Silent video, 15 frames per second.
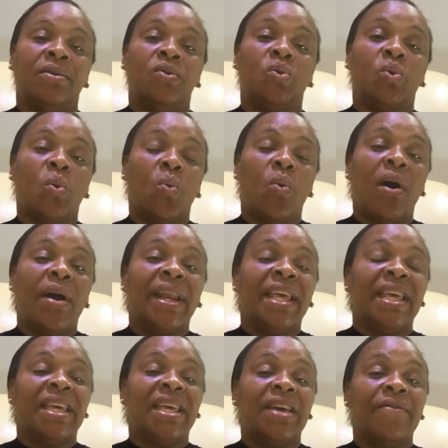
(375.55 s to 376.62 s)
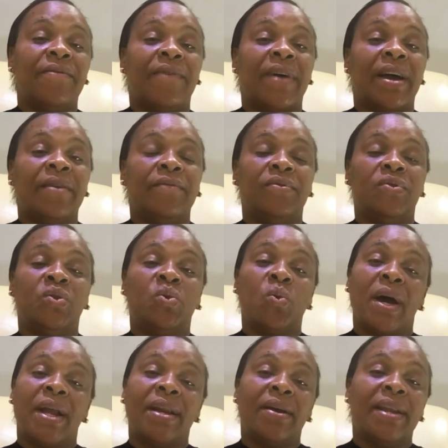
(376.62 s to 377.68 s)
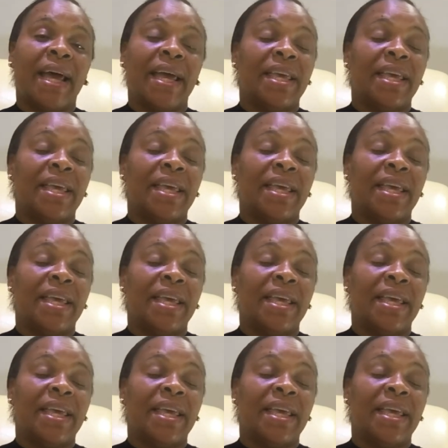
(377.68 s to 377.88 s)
To one, he gave five. To another,